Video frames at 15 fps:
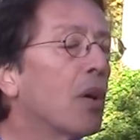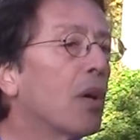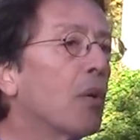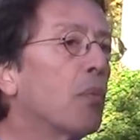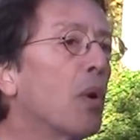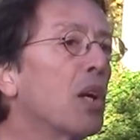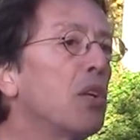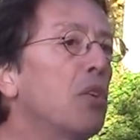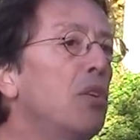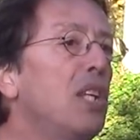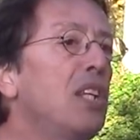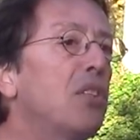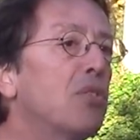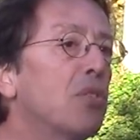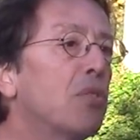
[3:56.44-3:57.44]
What you
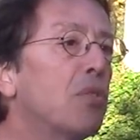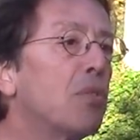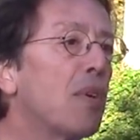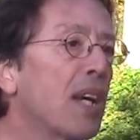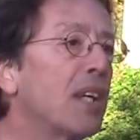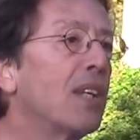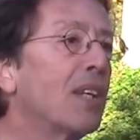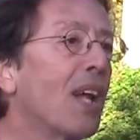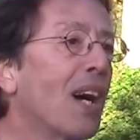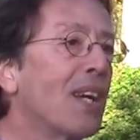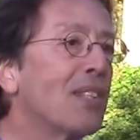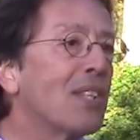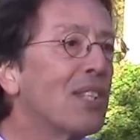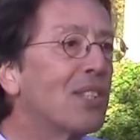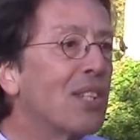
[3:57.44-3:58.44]
need to
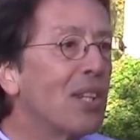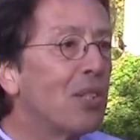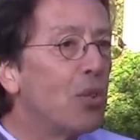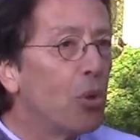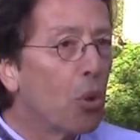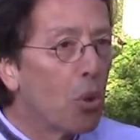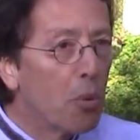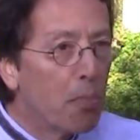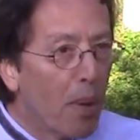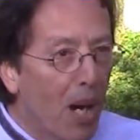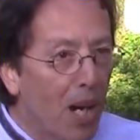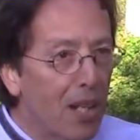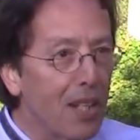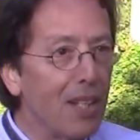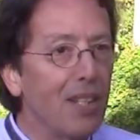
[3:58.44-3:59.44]
recognize is that your
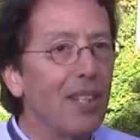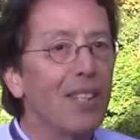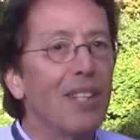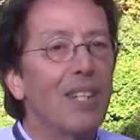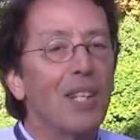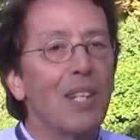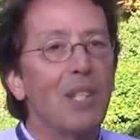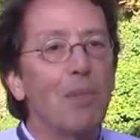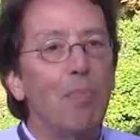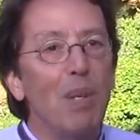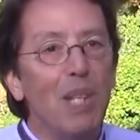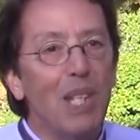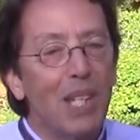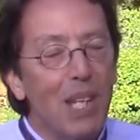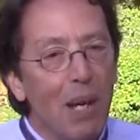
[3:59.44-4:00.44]
body is
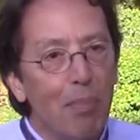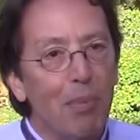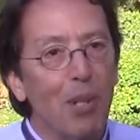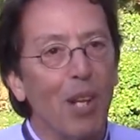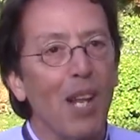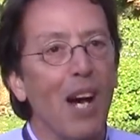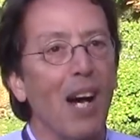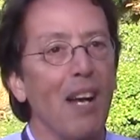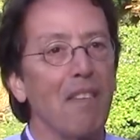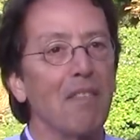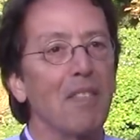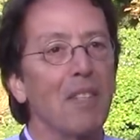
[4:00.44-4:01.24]
being kept alive